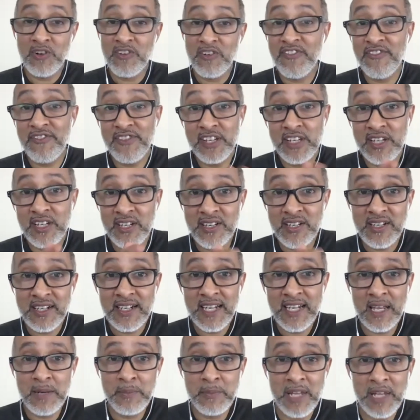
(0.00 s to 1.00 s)
fear
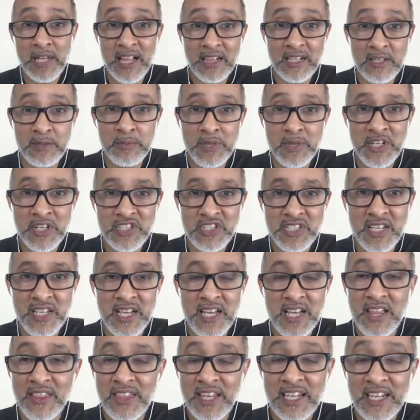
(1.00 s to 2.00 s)
can be alchemized.
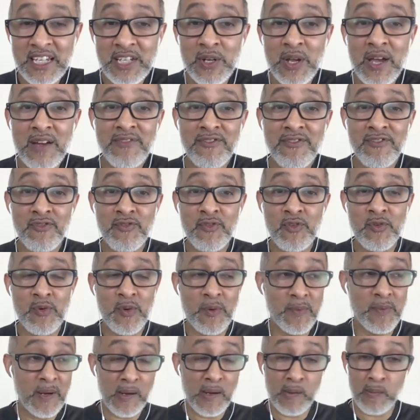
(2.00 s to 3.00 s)
Thank you
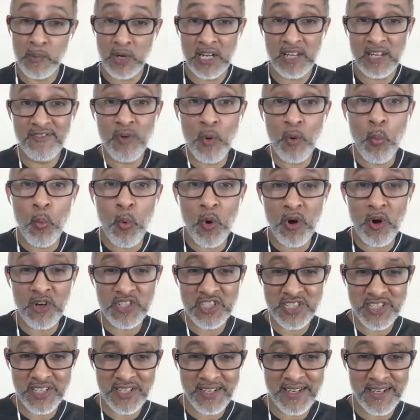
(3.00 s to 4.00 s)
everybody for
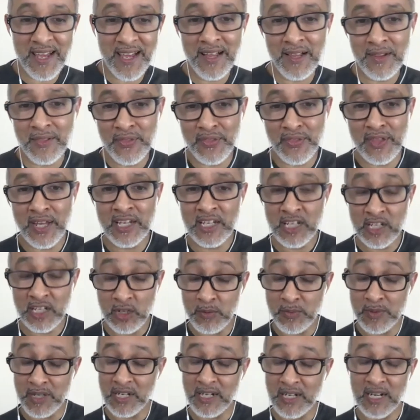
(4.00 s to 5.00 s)
watching. Elle, thank you. You've
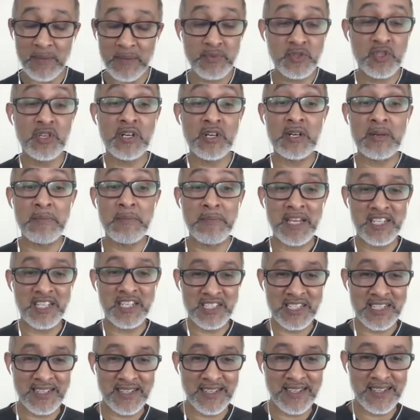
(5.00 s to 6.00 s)
been an absolute
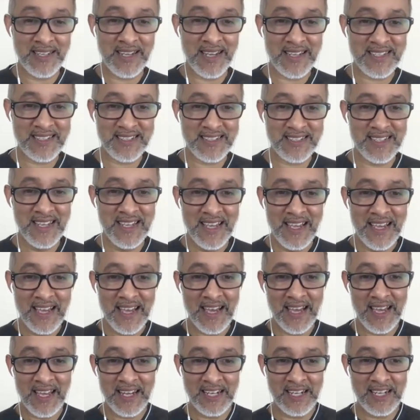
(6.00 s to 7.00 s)
amazing guest,
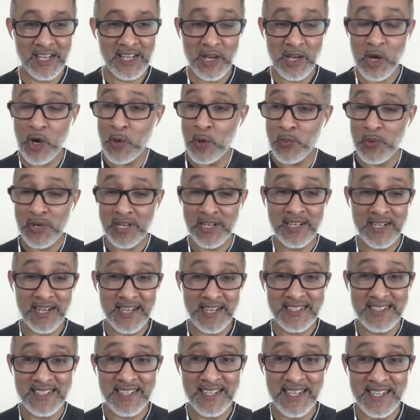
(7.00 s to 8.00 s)
and uh, hope we
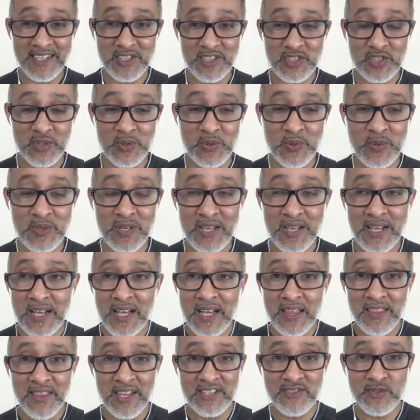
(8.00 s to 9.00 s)
connect again soon.
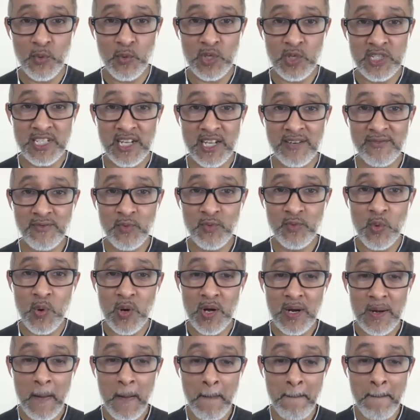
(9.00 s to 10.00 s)
Thanks for watching,
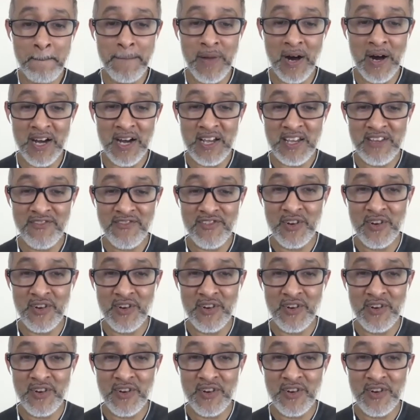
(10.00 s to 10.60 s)
everyone. Bye for